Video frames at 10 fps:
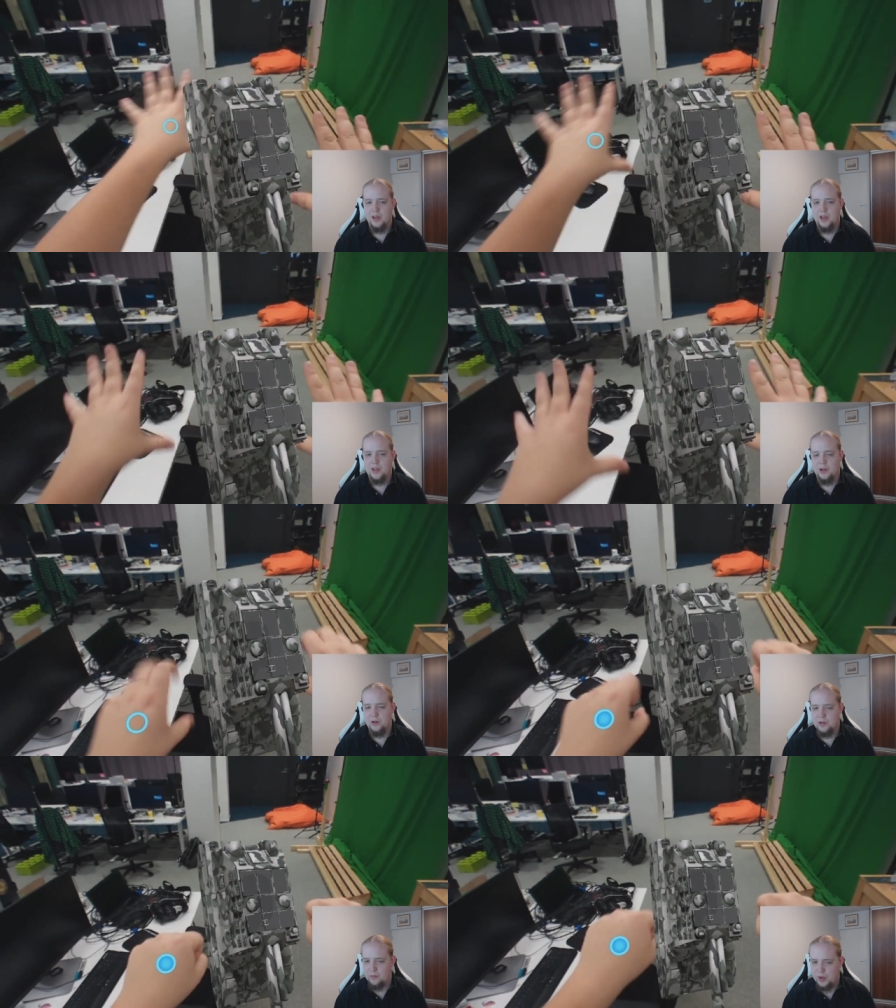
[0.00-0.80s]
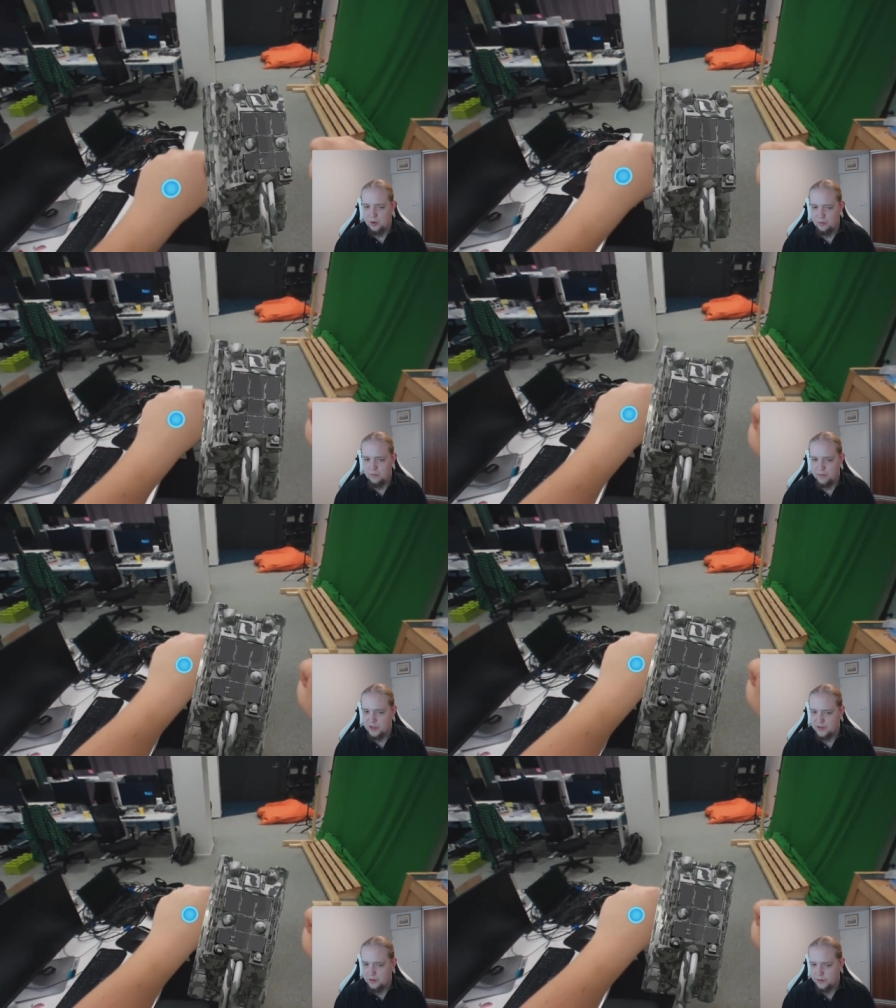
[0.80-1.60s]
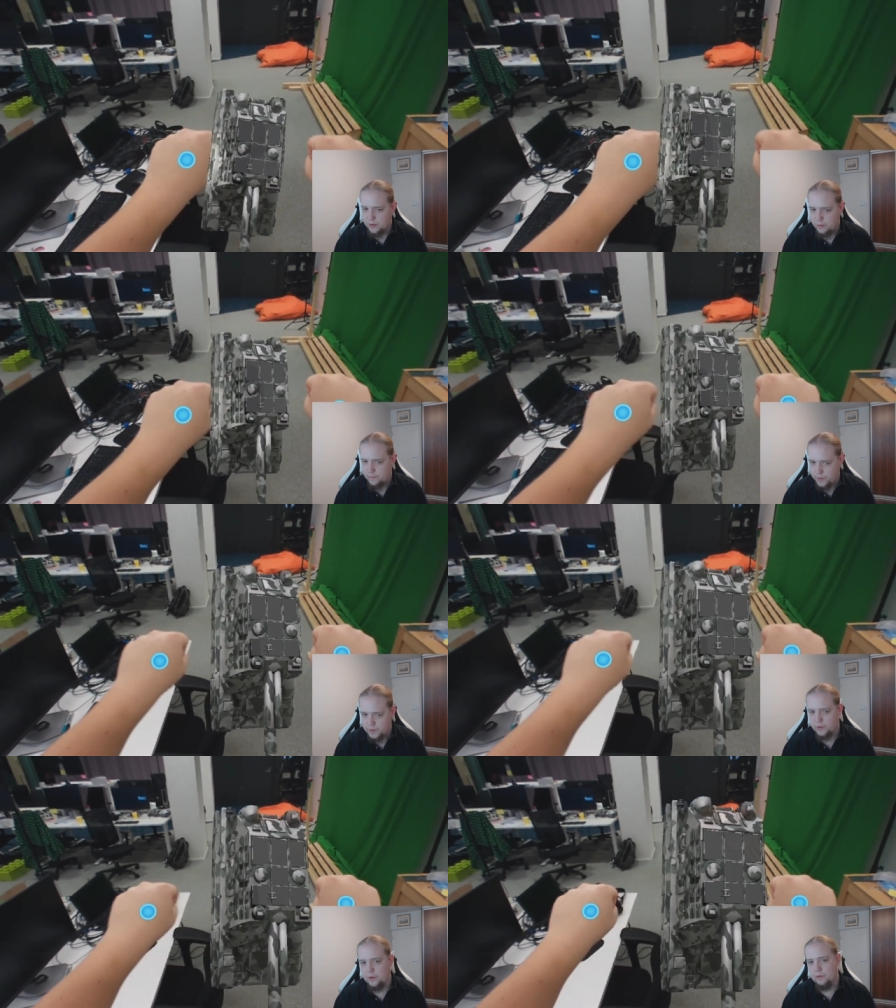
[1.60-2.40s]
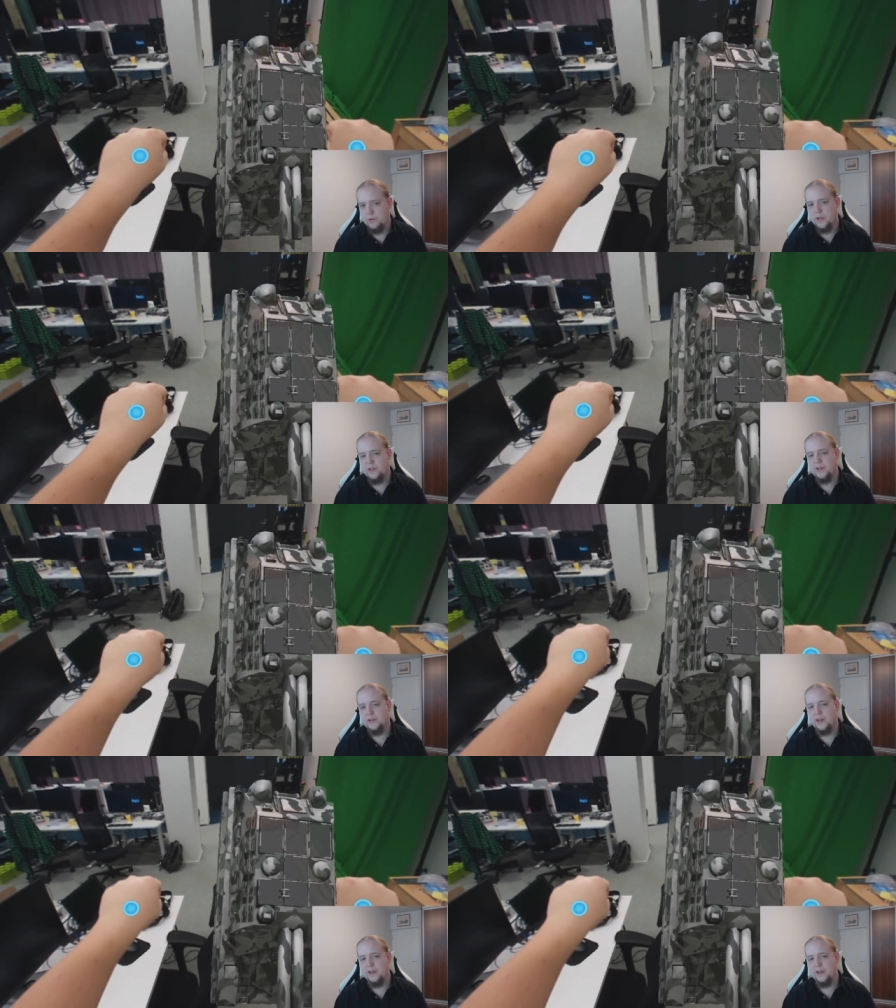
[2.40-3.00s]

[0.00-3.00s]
It can also be, since there's no physical resistance,